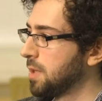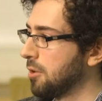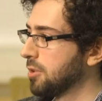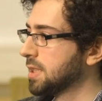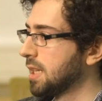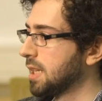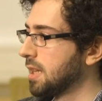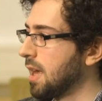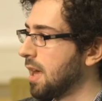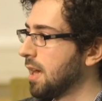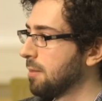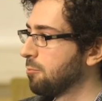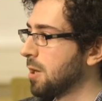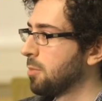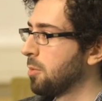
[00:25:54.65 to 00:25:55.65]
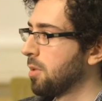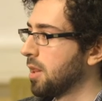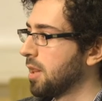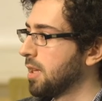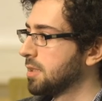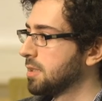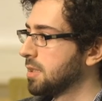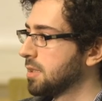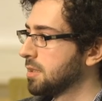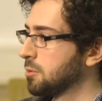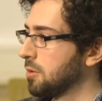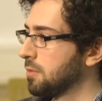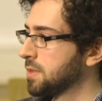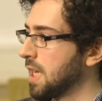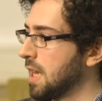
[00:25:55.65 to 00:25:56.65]
you know assigning a high probability to
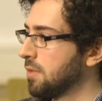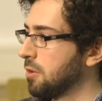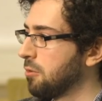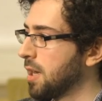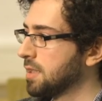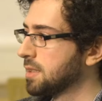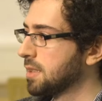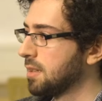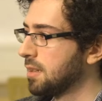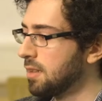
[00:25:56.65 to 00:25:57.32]
sort of safety risk.